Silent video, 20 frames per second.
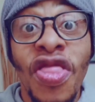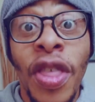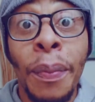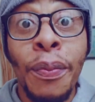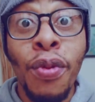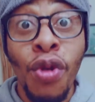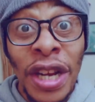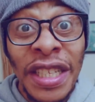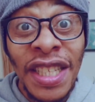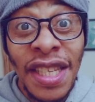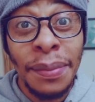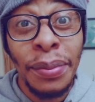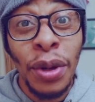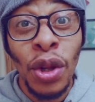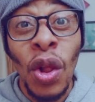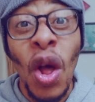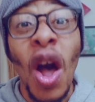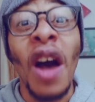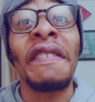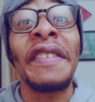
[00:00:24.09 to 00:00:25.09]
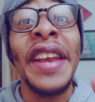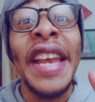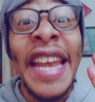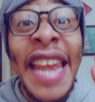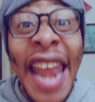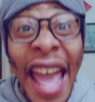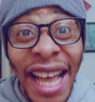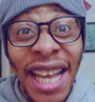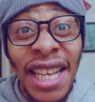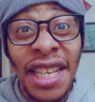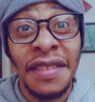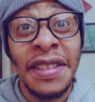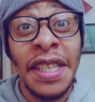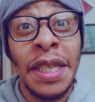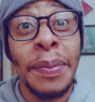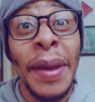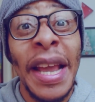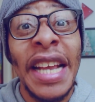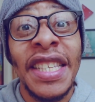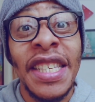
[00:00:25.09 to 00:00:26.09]
The principle of negative
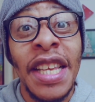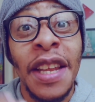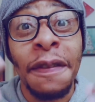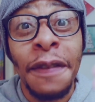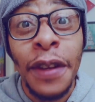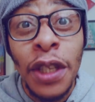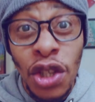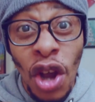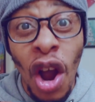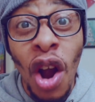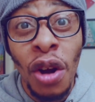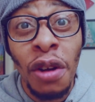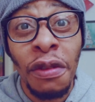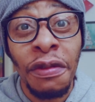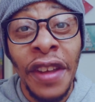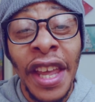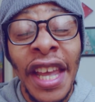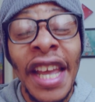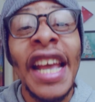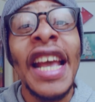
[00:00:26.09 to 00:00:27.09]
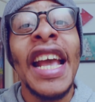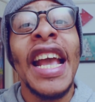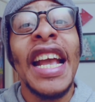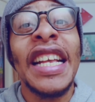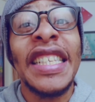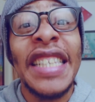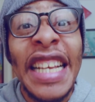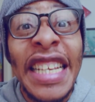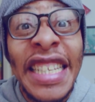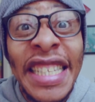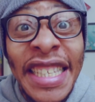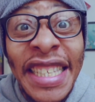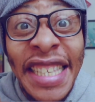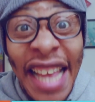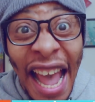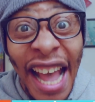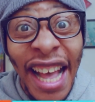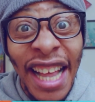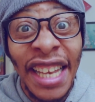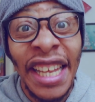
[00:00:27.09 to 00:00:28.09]
space in photography is
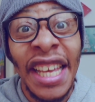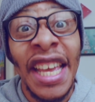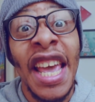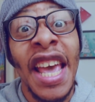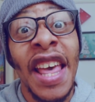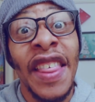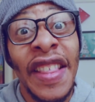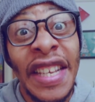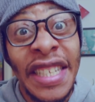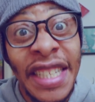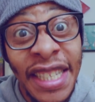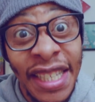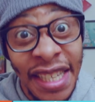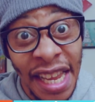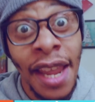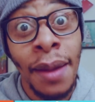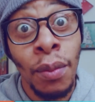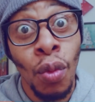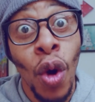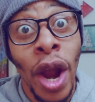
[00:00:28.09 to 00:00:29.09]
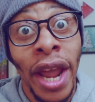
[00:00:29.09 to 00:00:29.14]
exactly the same